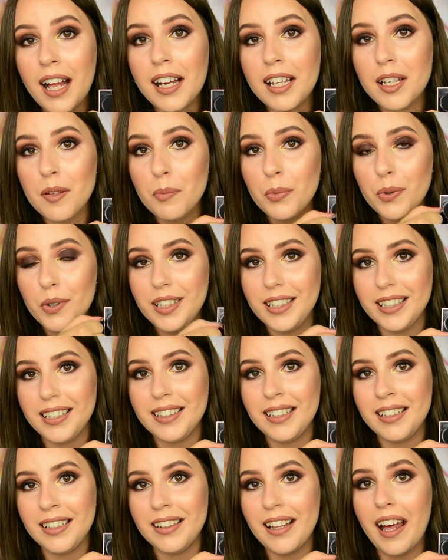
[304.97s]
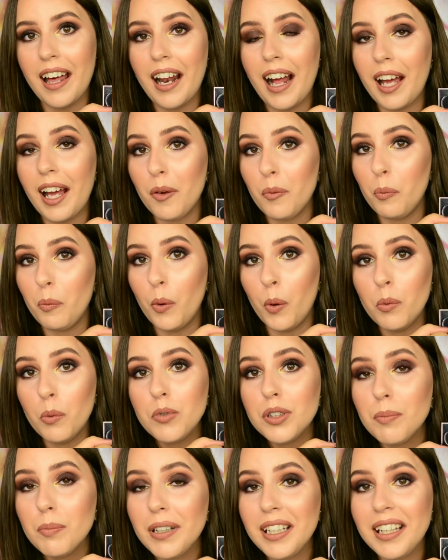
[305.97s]
I am predicting that I
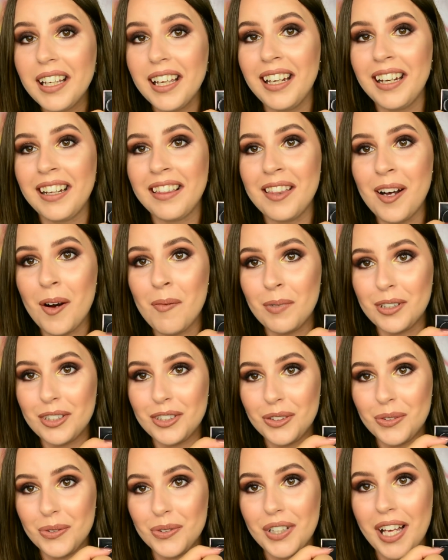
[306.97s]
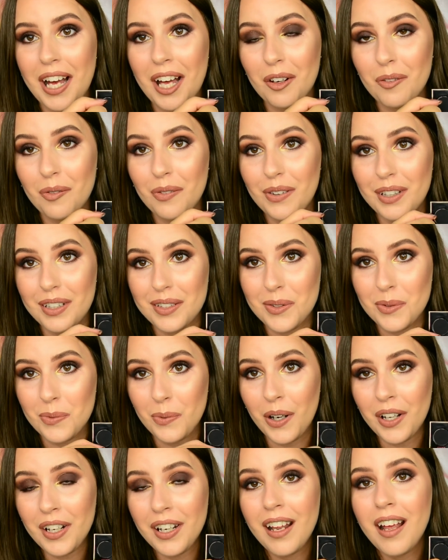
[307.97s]
won't be getting that much use out of this
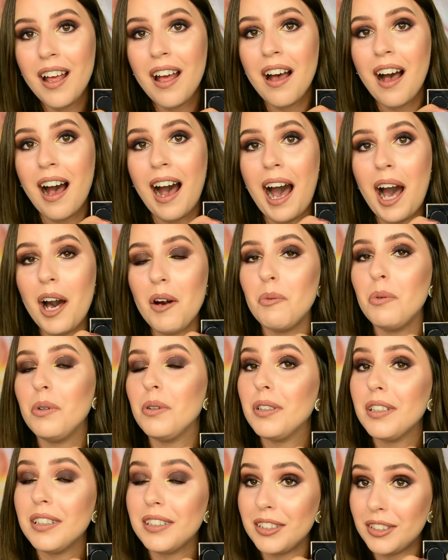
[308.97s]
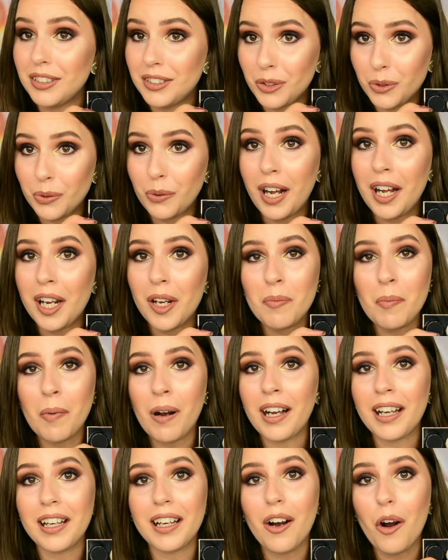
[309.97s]
one. I will try
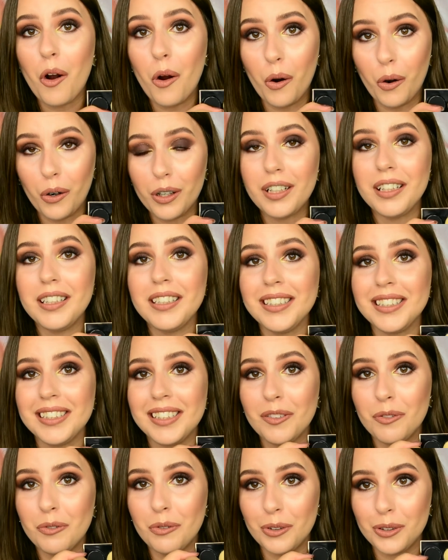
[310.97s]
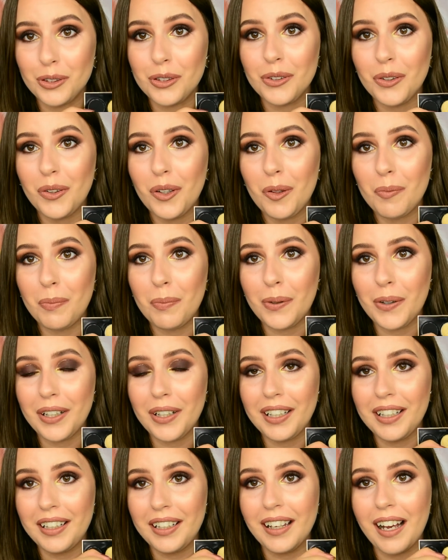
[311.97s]
my hardest for sure,
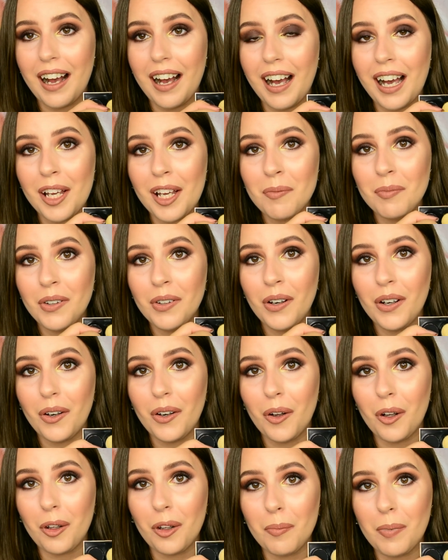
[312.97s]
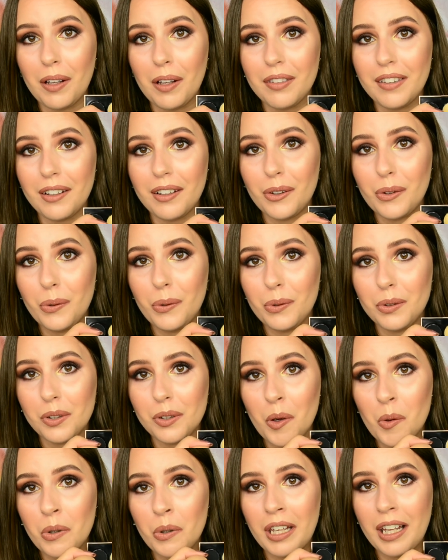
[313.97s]
but yeah, I am not all about that cool
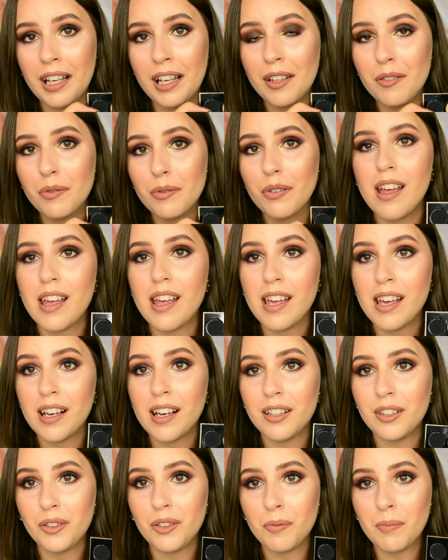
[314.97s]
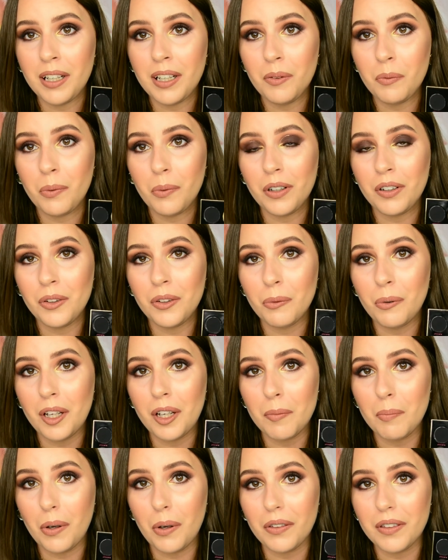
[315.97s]
toned life. And you might wonder why
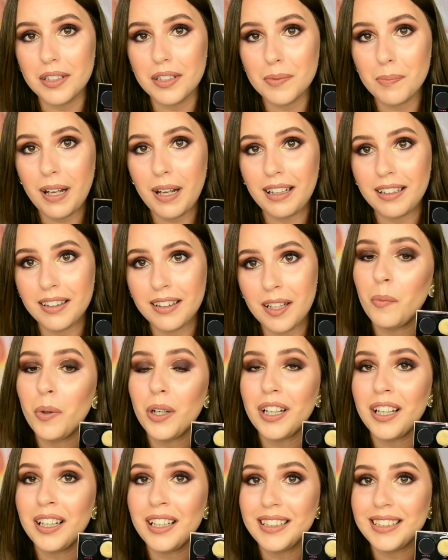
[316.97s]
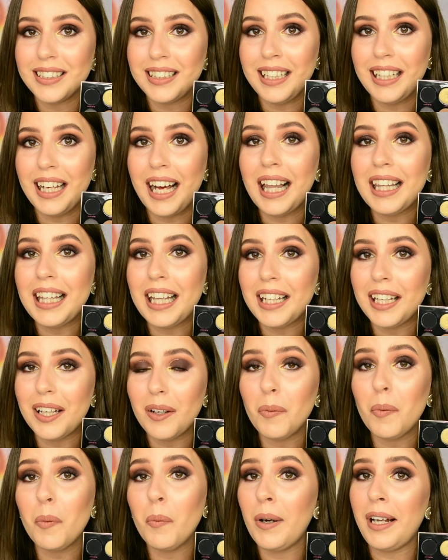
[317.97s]
I bought this palette. Then what can I say? I like
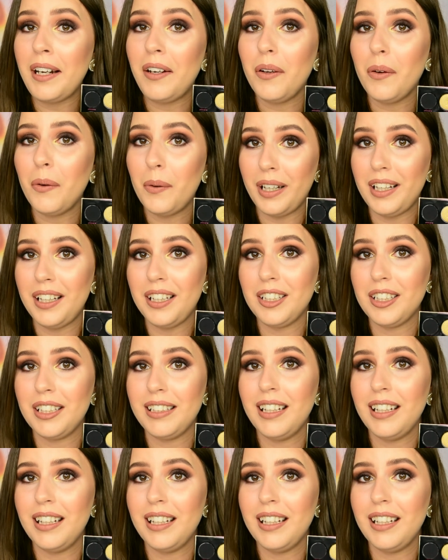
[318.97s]
Gwen, okay?